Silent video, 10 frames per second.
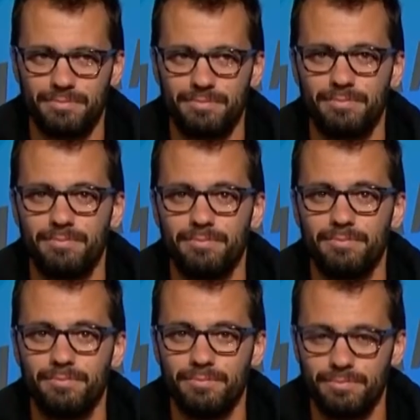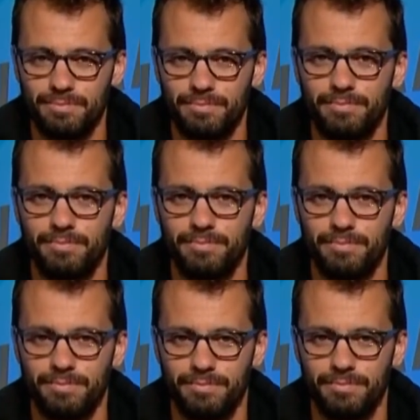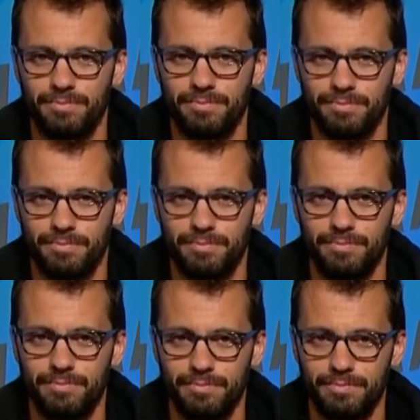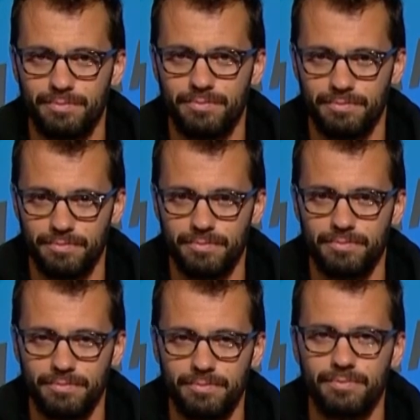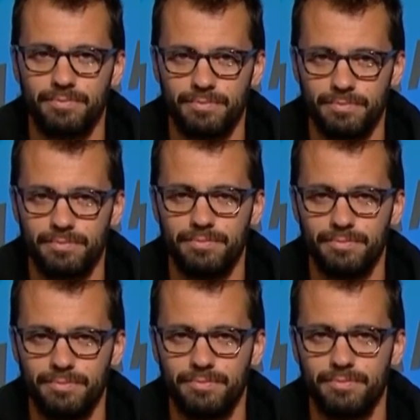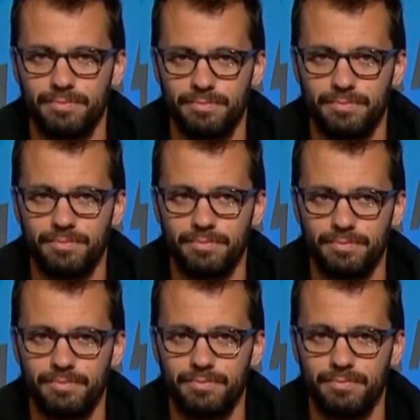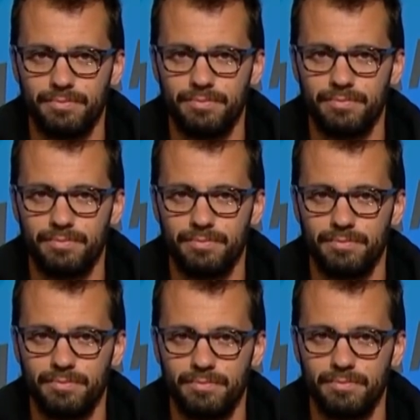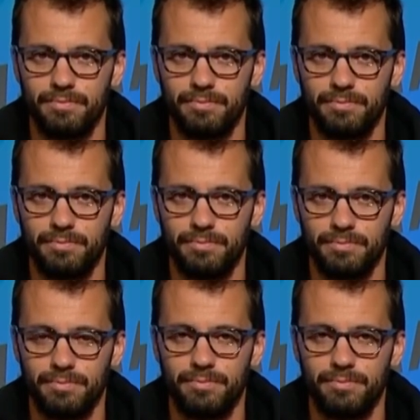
(not speaking)